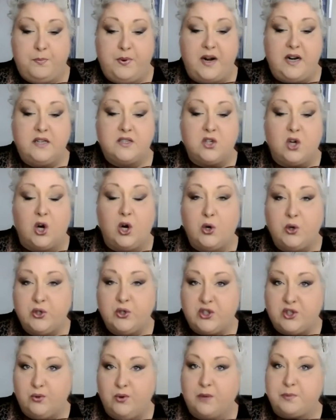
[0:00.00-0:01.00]
But it's
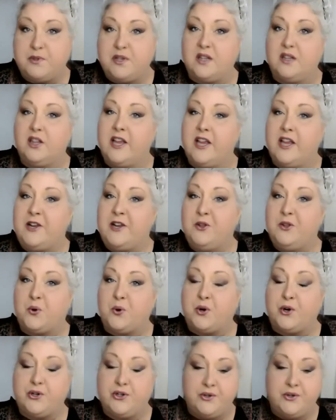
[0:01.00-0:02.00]
also up to the
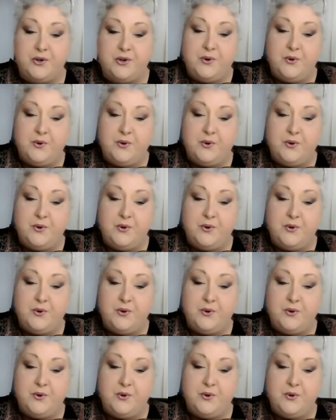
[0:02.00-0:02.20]
landlord